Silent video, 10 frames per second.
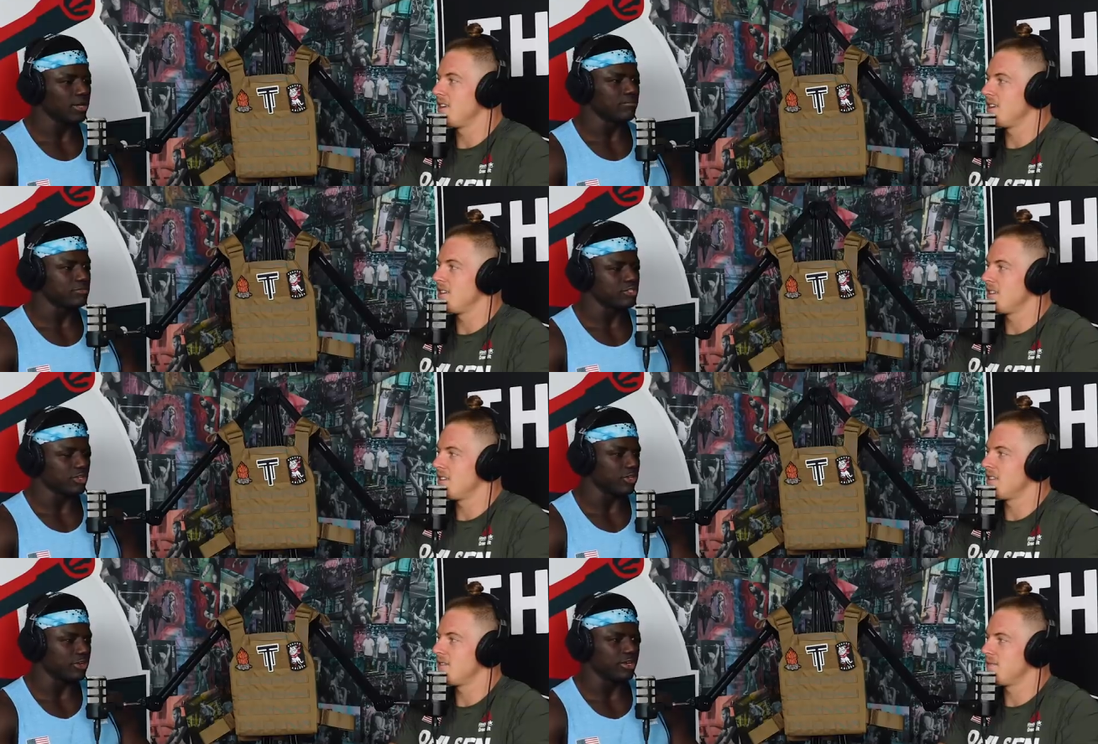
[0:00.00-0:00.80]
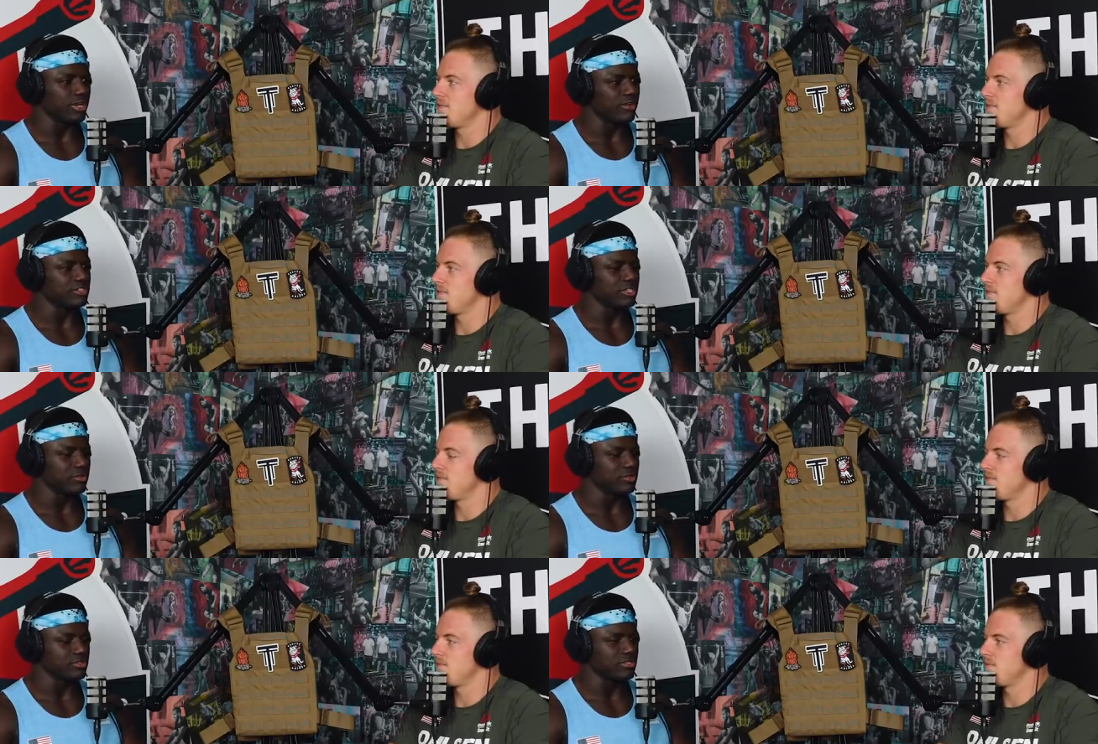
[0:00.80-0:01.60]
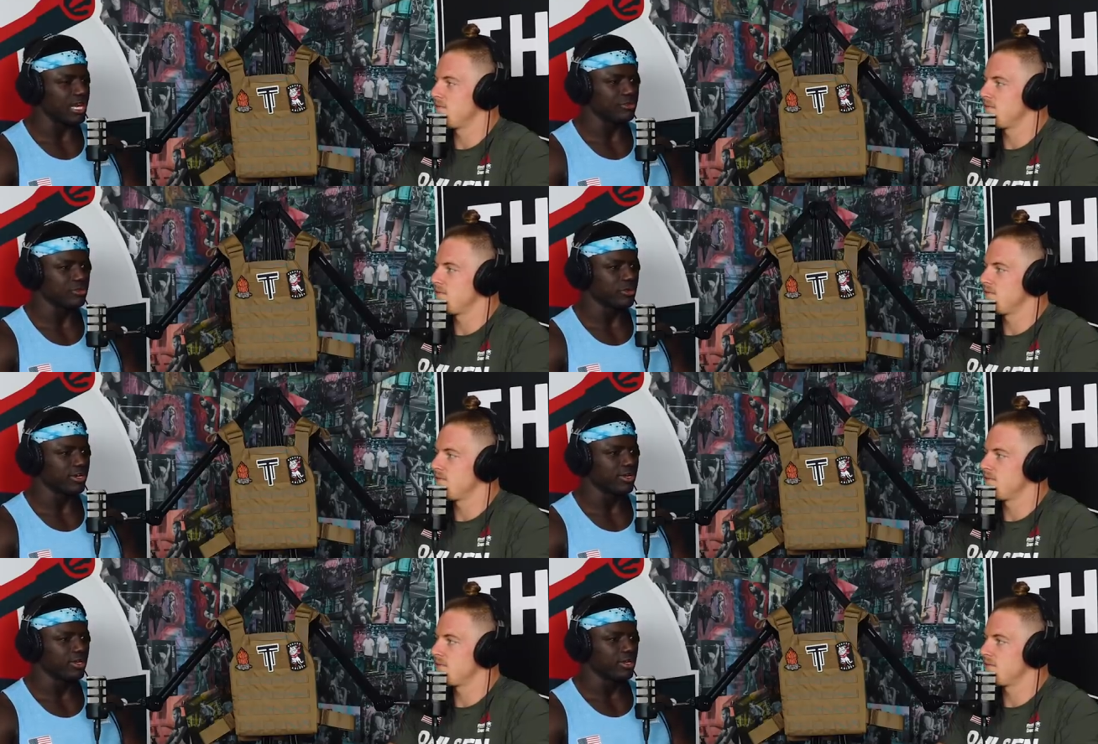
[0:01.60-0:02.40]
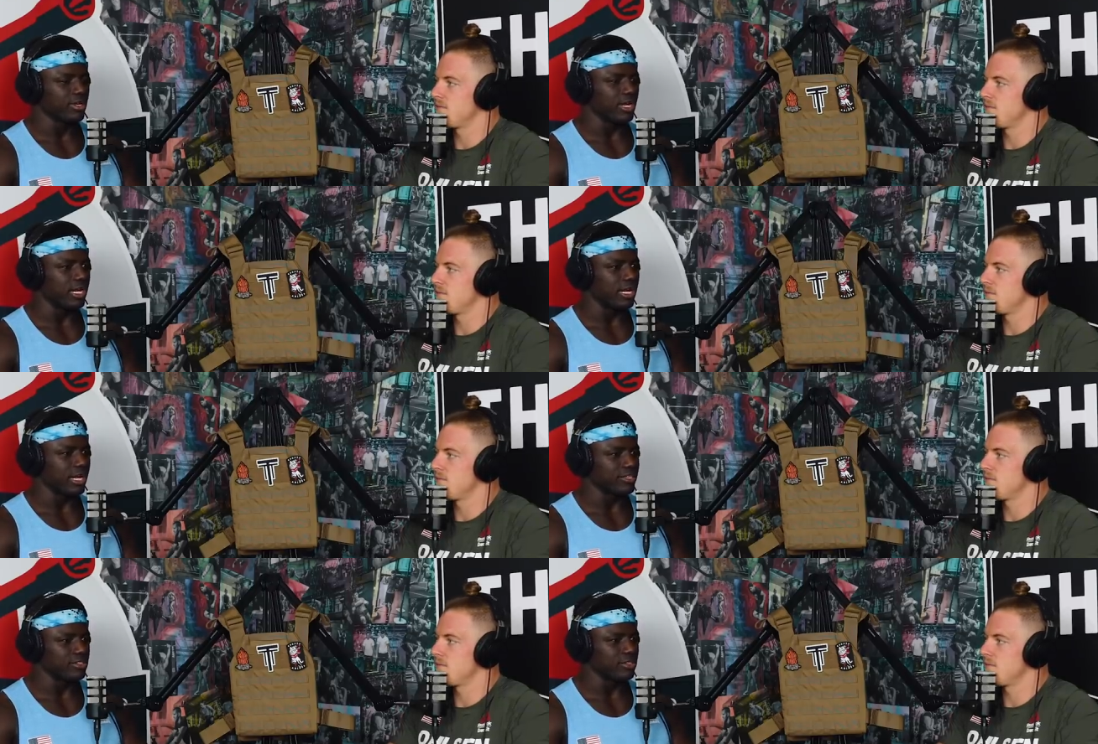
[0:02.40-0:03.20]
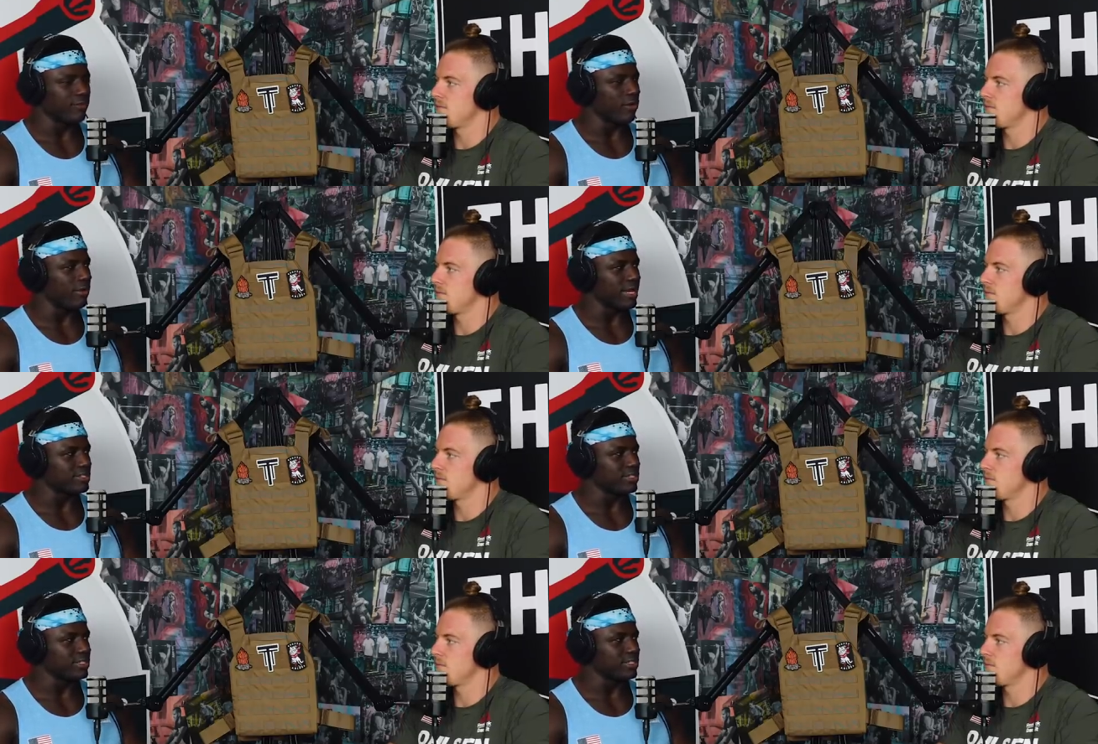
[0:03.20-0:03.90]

Speaker 1: Yeah, still learning, obviously, and there's times where uh, I default back